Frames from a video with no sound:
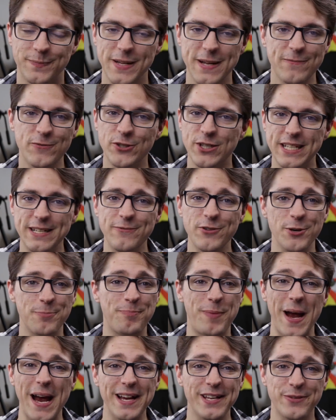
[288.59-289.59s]
Never give your
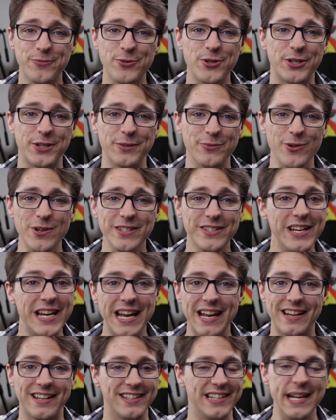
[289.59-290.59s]
password. Once
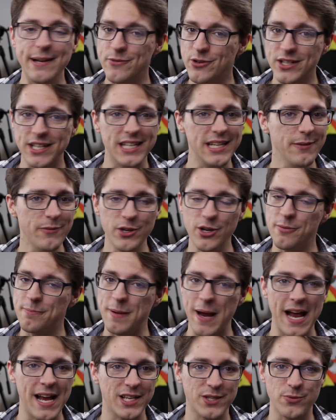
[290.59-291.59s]
again, never give your
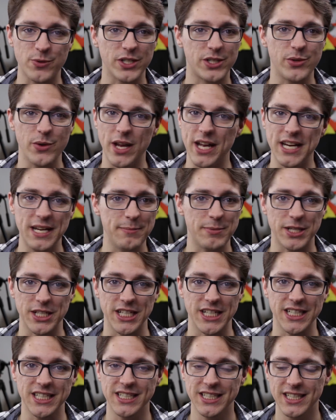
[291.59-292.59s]
password to
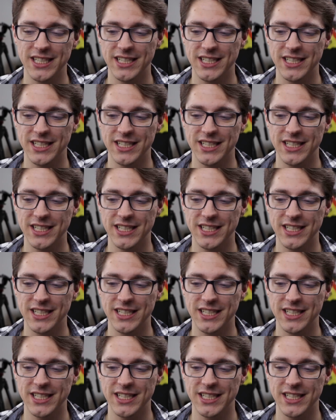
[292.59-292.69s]
anybody.